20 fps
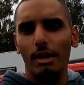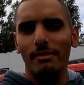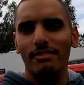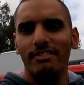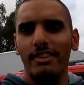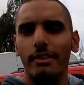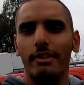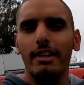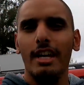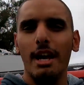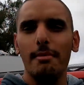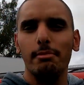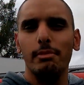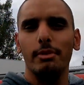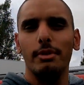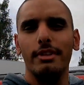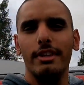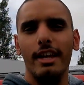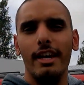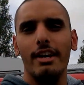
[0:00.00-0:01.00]
I'm very happy
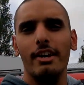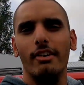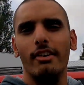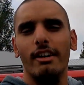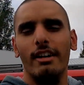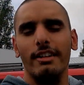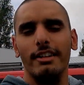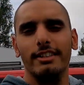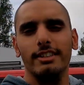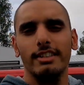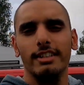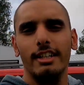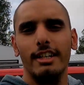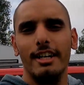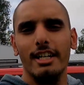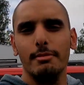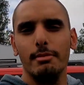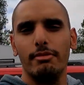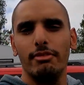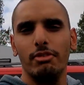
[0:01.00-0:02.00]
with how this
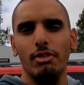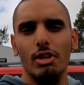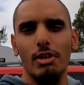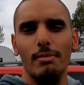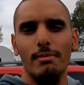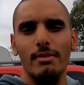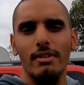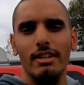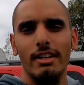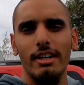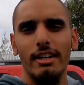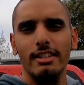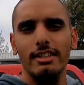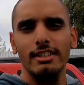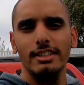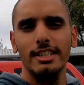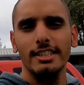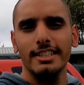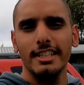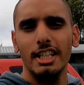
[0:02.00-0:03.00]
car has performed.
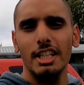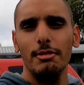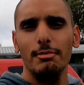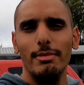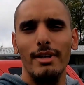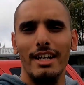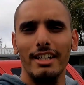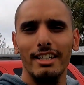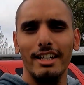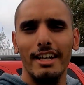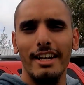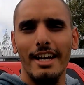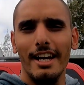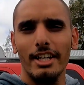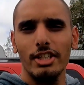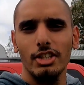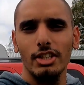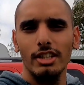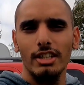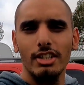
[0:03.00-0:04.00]
Since getting back, I
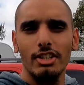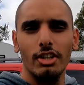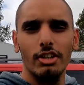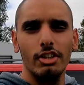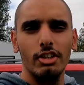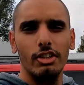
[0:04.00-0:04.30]
actually got